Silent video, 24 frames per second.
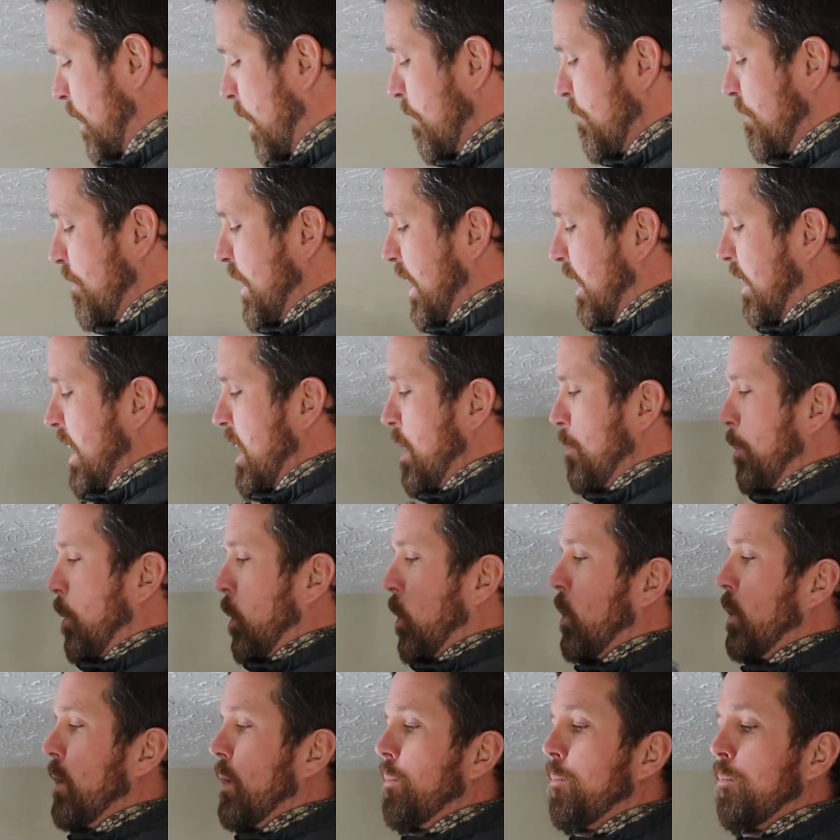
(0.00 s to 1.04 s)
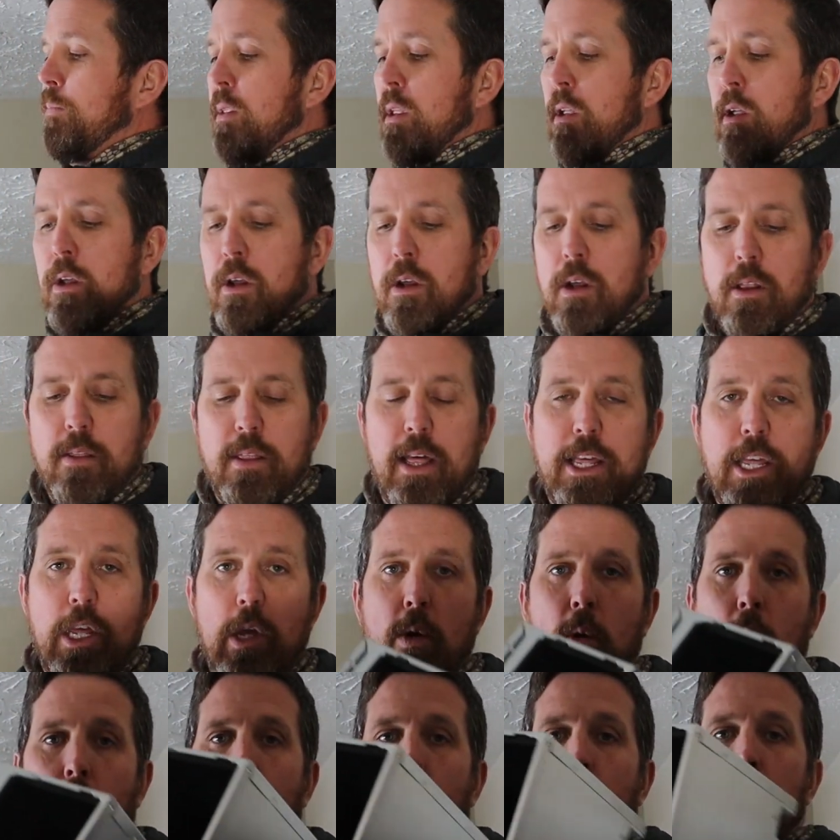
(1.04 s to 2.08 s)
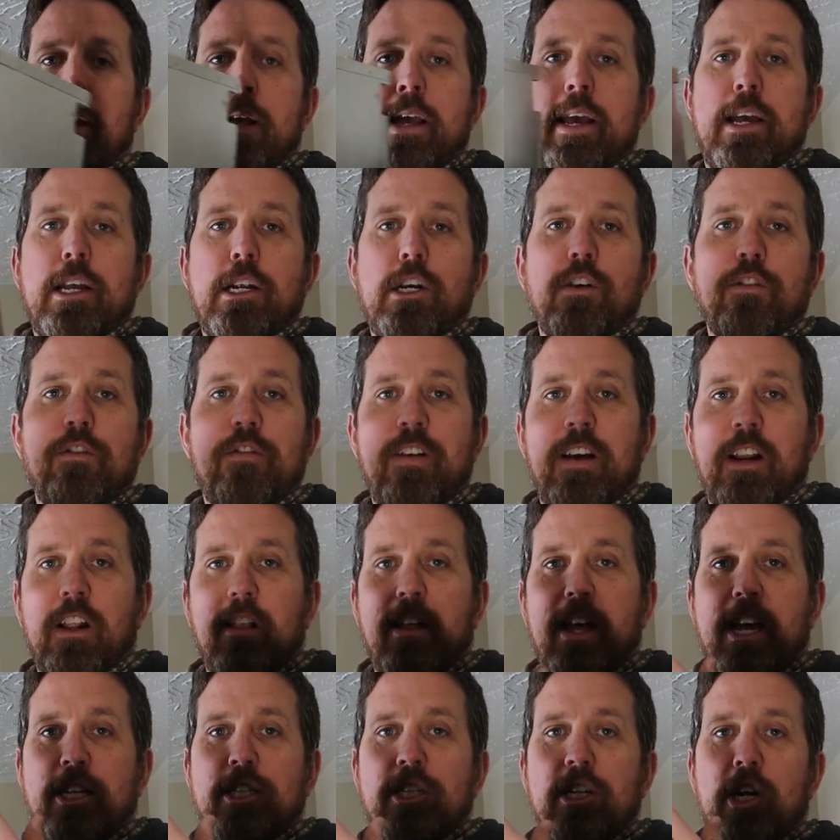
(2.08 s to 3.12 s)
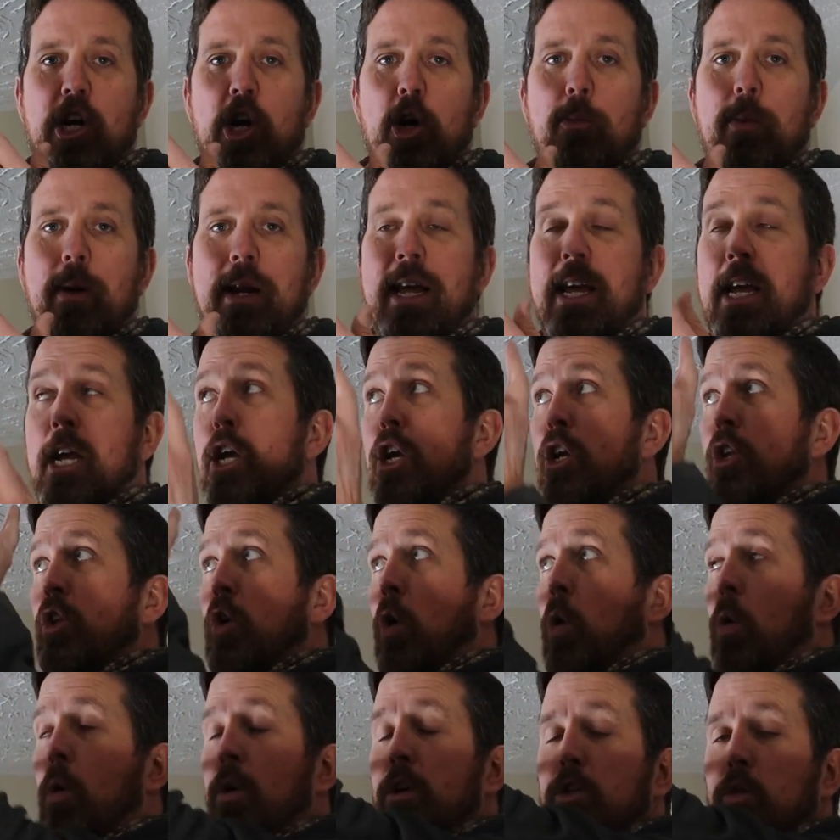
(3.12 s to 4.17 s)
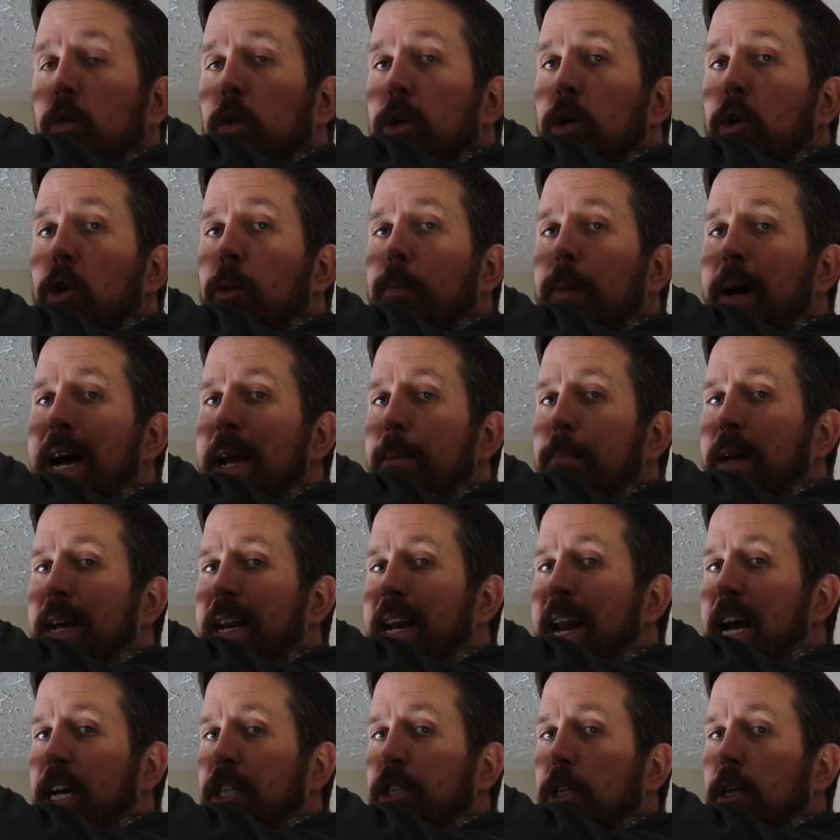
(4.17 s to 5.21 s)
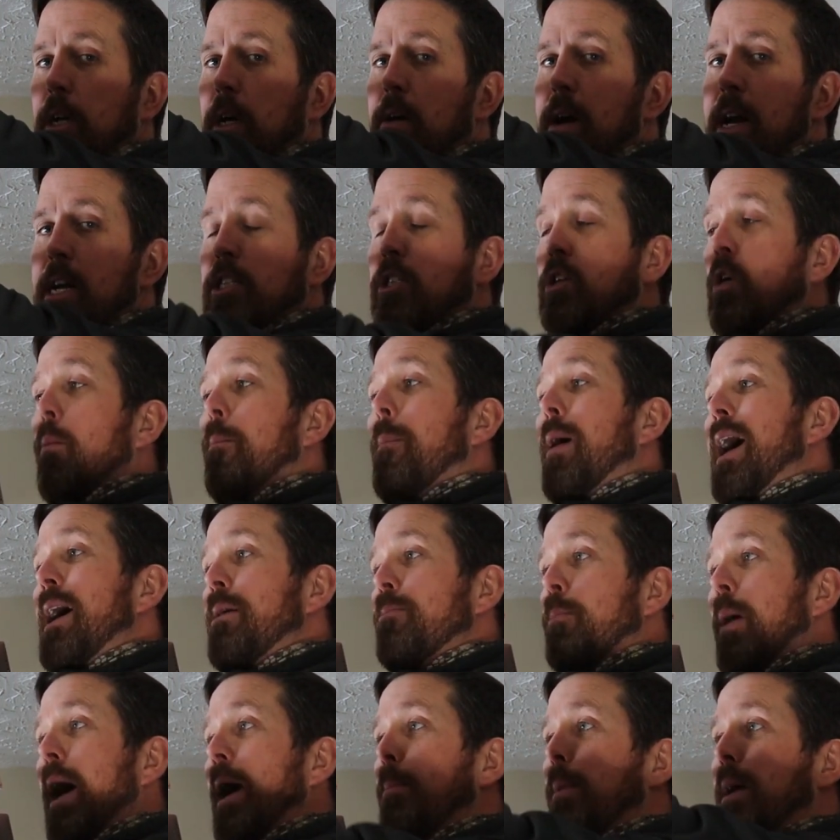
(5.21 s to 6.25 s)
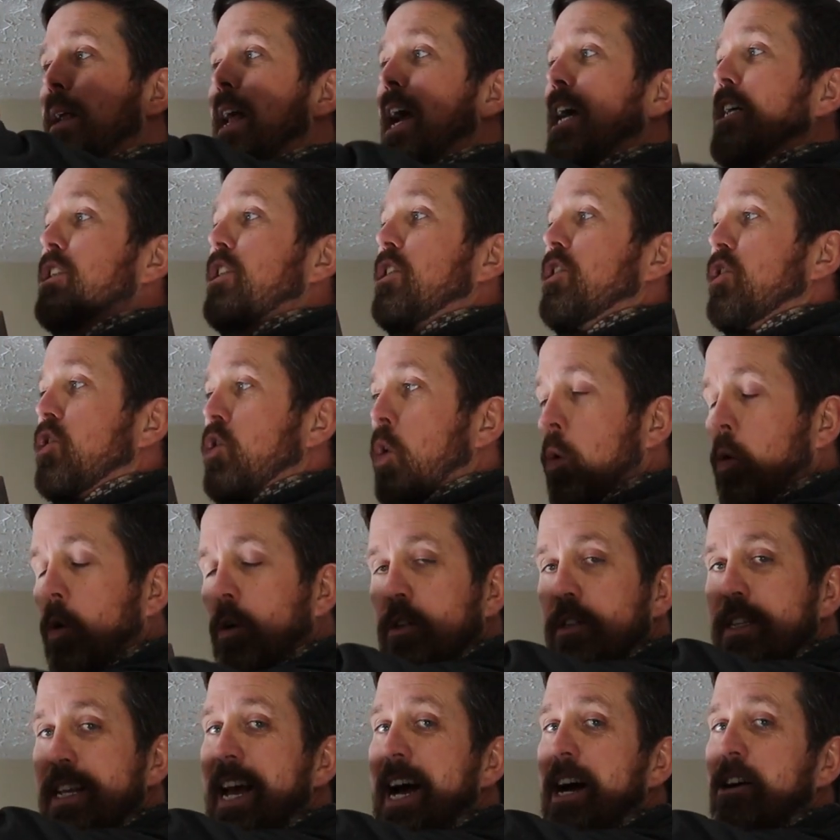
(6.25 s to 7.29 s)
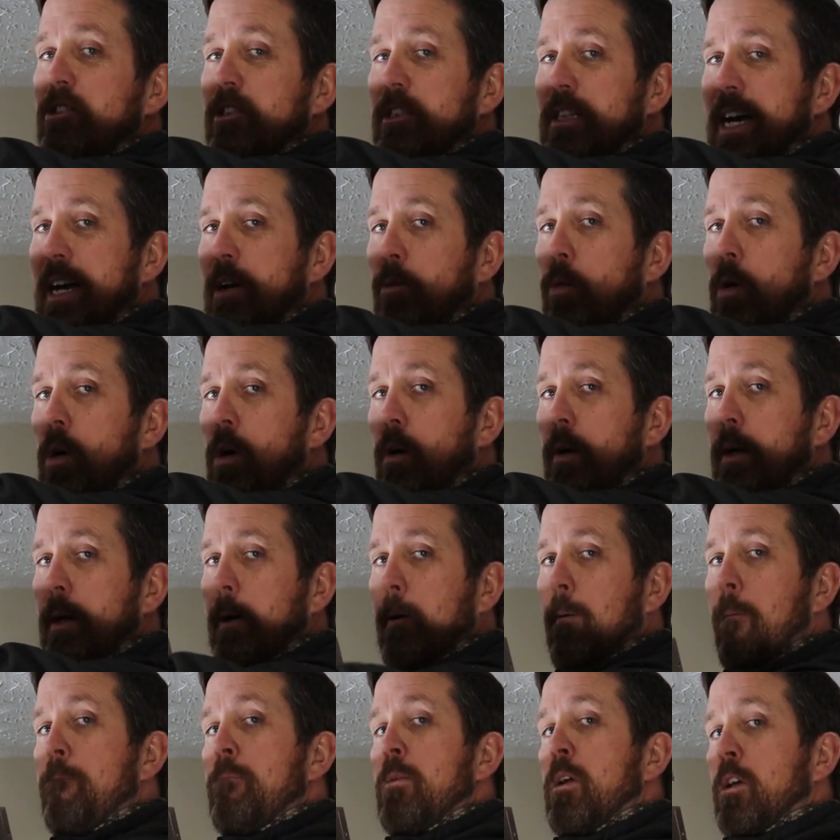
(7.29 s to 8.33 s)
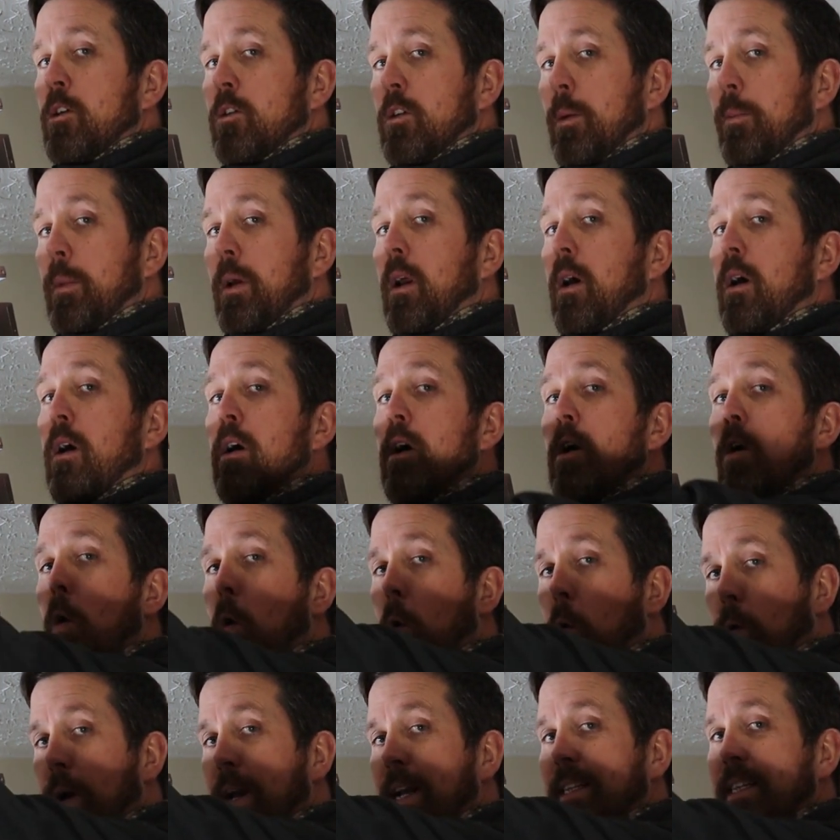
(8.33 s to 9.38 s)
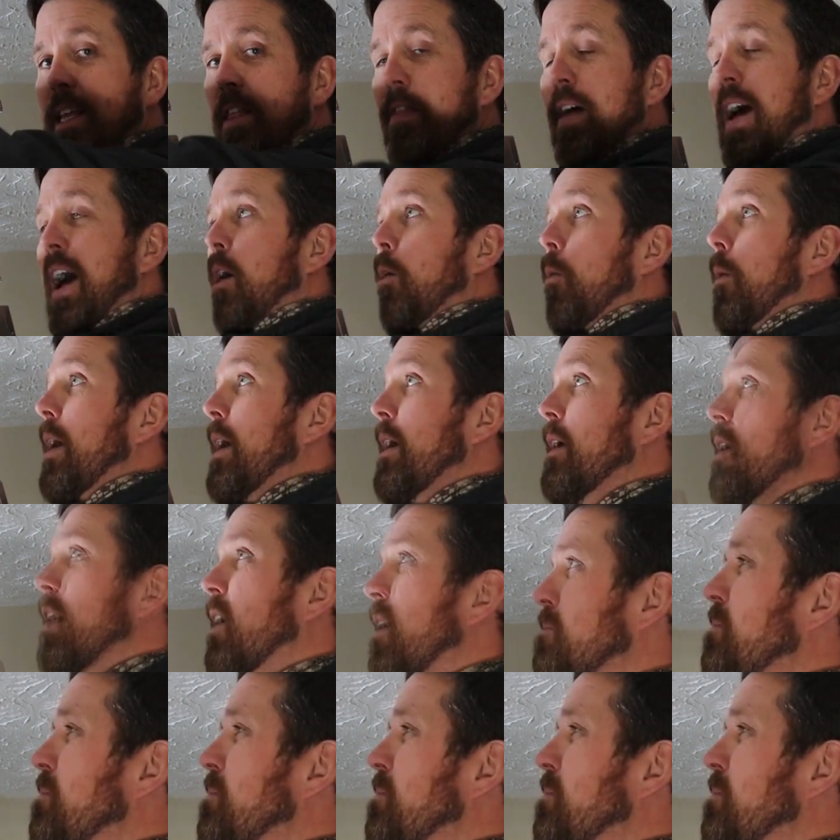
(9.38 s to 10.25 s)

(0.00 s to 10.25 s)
Very important that you orient your ventilation opening towards your pipe connection, all right? So my pipe connection is towards the outside wall here. So I'm going to orient it that way.